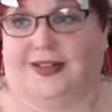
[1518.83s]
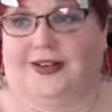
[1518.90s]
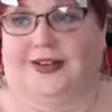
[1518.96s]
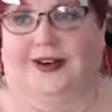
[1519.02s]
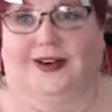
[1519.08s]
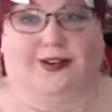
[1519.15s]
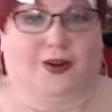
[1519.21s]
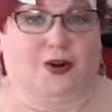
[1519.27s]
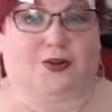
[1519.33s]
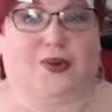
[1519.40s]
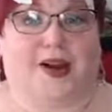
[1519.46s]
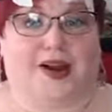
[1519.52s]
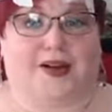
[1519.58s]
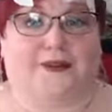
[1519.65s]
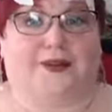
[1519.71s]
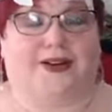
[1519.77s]
Or go
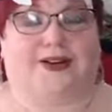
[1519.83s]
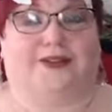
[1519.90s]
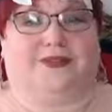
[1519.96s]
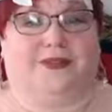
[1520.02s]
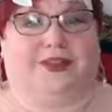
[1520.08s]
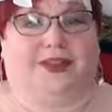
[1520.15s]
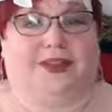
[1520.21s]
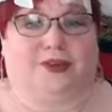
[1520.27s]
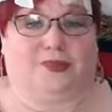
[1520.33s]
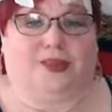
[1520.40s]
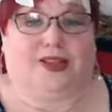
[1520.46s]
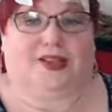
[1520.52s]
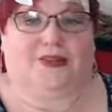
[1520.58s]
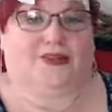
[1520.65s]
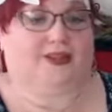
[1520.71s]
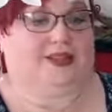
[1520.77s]
buy one, a little
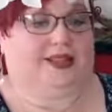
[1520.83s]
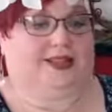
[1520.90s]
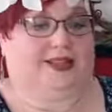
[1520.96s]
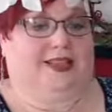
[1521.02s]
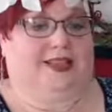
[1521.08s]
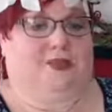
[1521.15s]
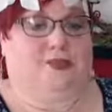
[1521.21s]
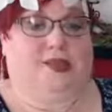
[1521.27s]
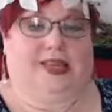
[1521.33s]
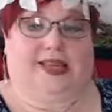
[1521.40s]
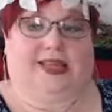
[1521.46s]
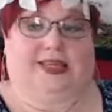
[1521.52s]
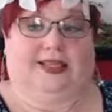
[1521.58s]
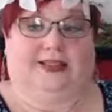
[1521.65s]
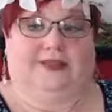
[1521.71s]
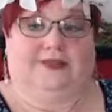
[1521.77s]
bitty one like this
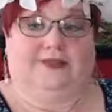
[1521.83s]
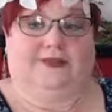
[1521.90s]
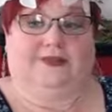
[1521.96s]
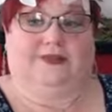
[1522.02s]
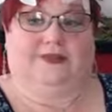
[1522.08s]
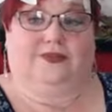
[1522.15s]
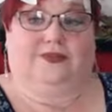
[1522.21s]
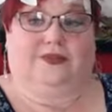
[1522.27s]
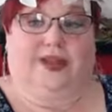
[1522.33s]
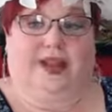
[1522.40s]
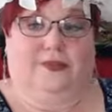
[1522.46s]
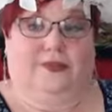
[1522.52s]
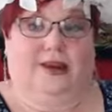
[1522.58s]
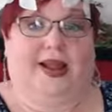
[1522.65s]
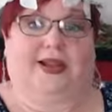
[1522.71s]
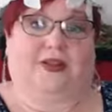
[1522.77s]
big
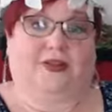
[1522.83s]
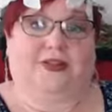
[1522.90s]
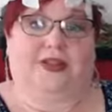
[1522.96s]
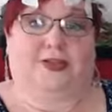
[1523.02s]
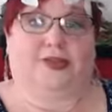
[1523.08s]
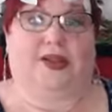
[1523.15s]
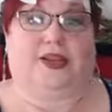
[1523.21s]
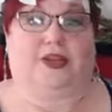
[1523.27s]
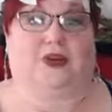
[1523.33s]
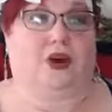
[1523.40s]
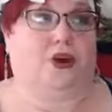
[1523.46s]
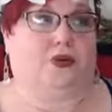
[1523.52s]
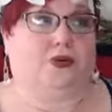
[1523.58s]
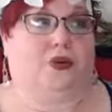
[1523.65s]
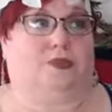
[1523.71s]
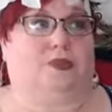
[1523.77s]
at Michael's and make your
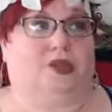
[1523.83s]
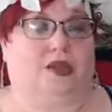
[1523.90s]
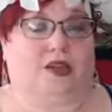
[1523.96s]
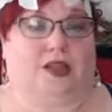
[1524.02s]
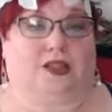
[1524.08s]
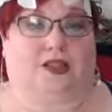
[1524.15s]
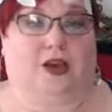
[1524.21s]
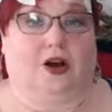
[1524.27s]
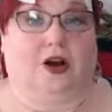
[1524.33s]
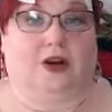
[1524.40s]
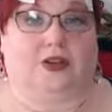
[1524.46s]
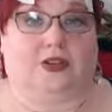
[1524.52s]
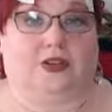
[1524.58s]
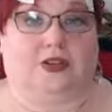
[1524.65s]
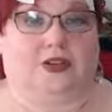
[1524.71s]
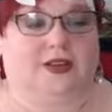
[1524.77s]
own and put it on the
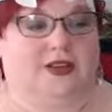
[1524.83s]
hearth.